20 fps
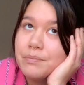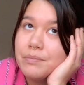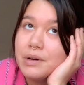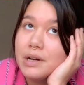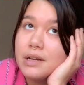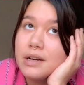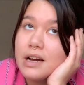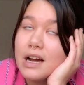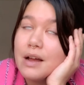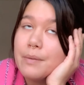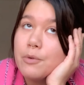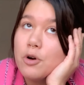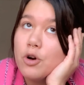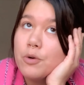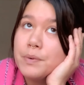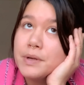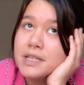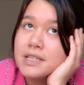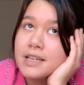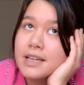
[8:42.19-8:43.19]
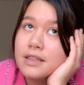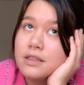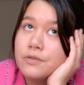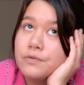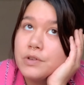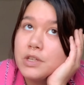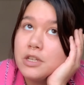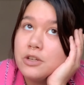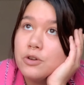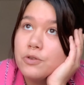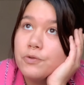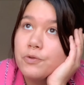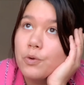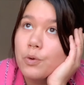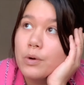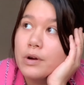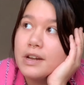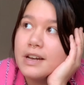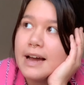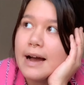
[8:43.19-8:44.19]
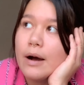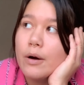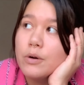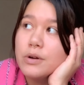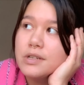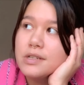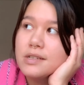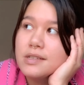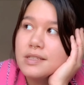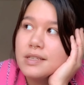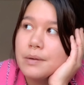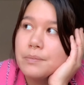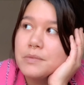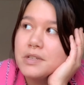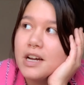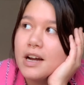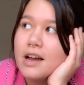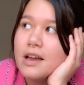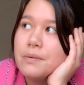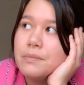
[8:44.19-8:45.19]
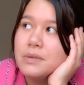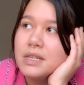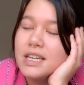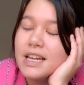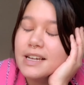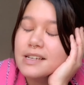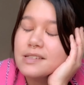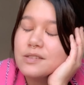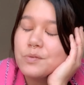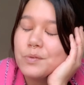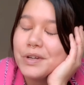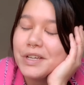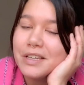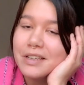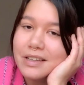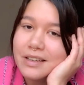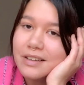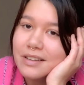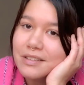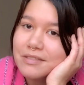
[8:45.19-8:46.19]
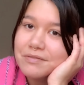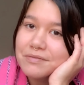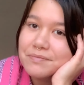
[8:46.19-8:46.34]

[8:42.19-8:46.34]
but I'm hoping to get the video for it out sometime next week.